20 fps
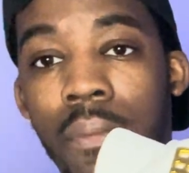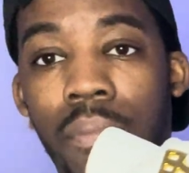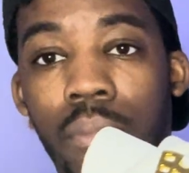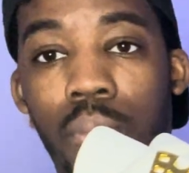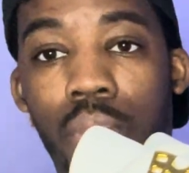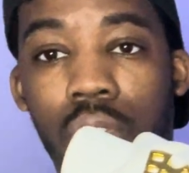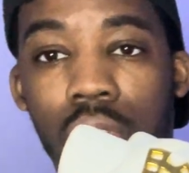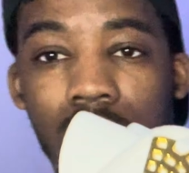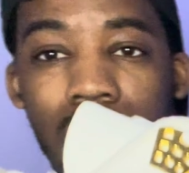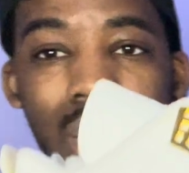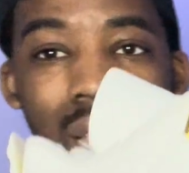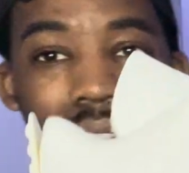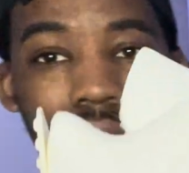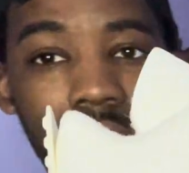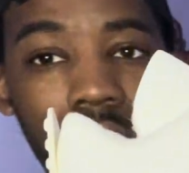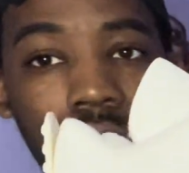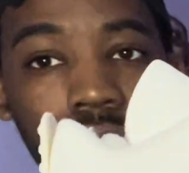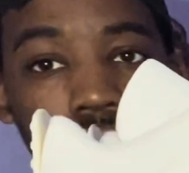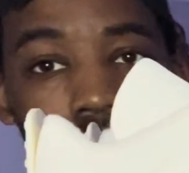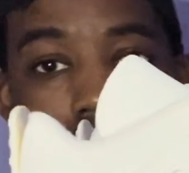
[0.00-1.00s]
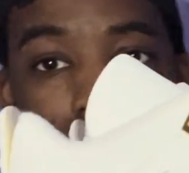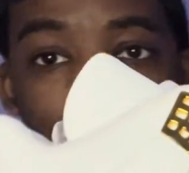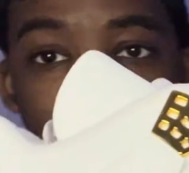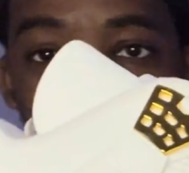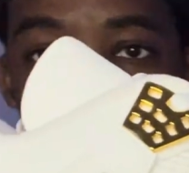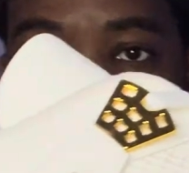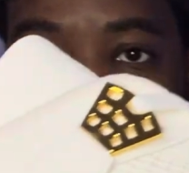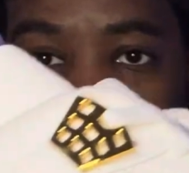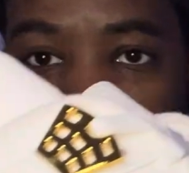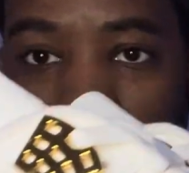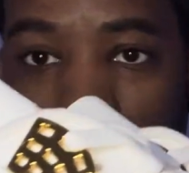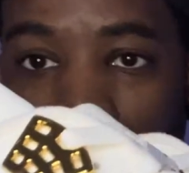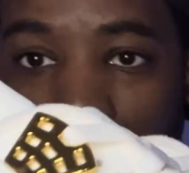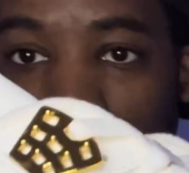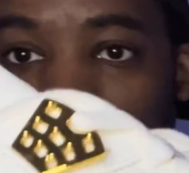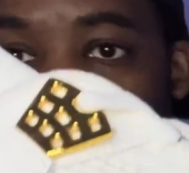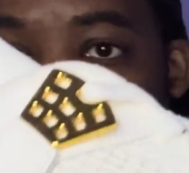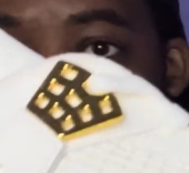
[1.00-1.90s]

Because like I said, dude, like look at the